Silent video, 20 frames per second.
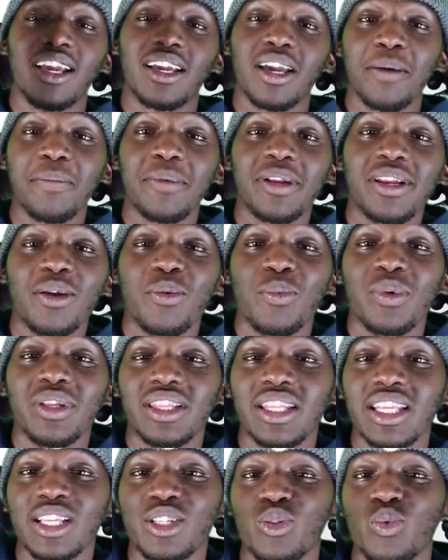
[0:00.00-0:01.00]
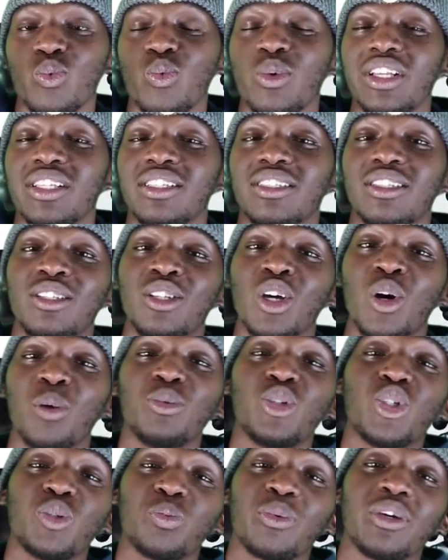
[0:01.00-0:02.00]
Coming in with this week's
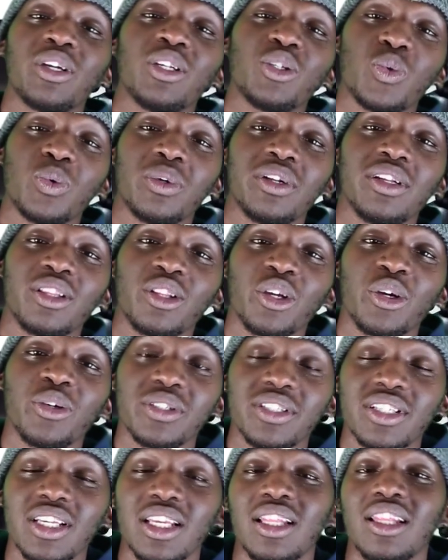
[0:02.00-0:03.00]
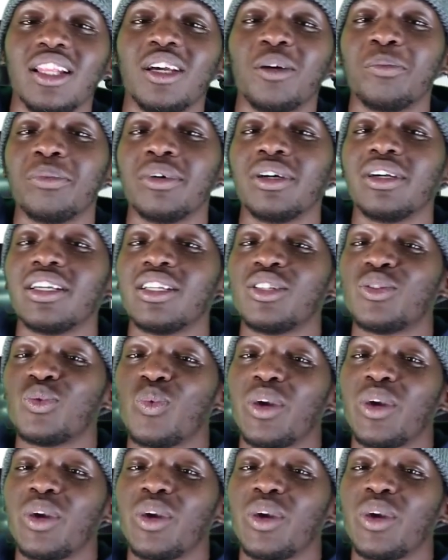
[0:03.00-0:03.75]
dope Spring 2013 lookbook is